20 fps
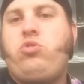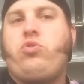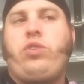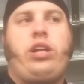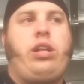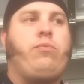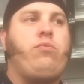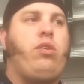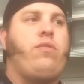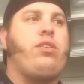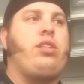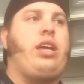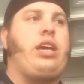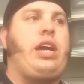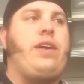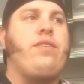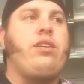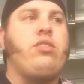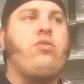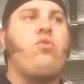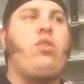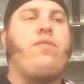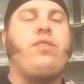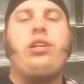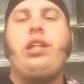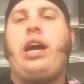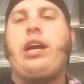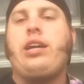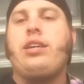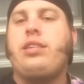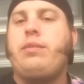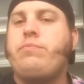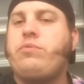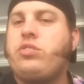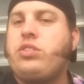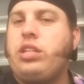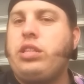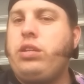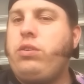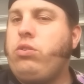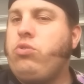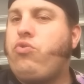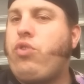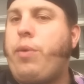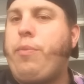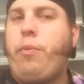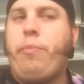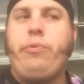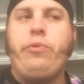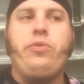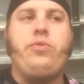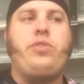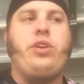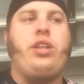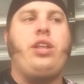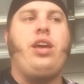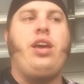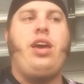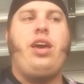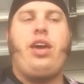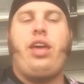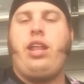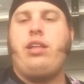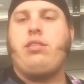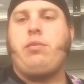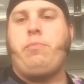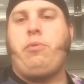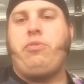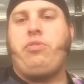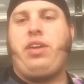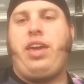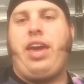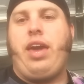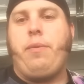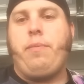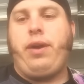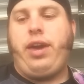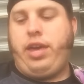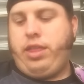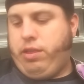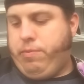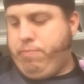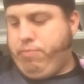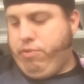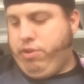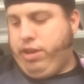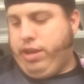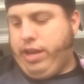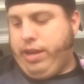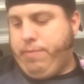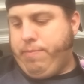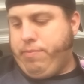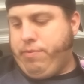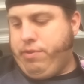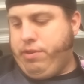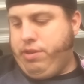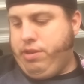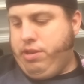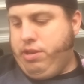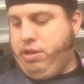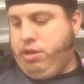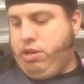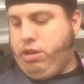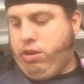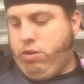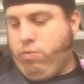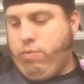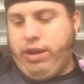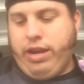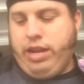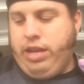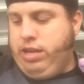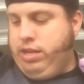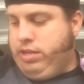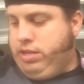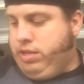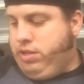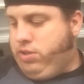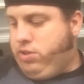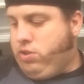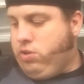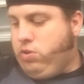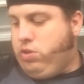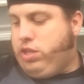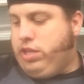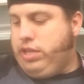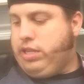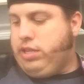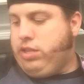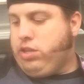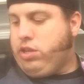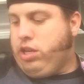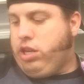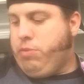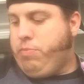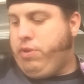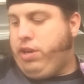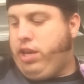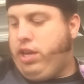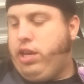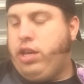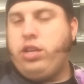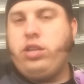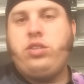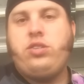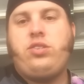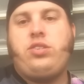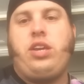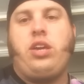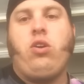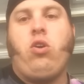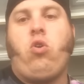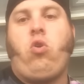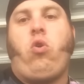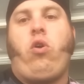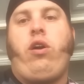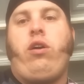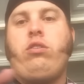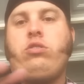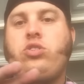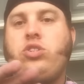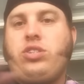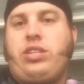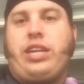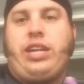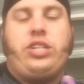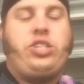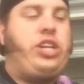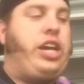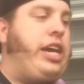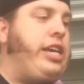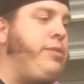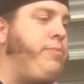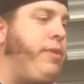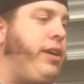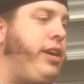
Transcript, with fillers: straight up 12 o'clock. Everything is 12 o'clock except just a little treble boosted, and that's both the amp and the preamp. Alrighty, so this is gonna be single coil, just like a jazz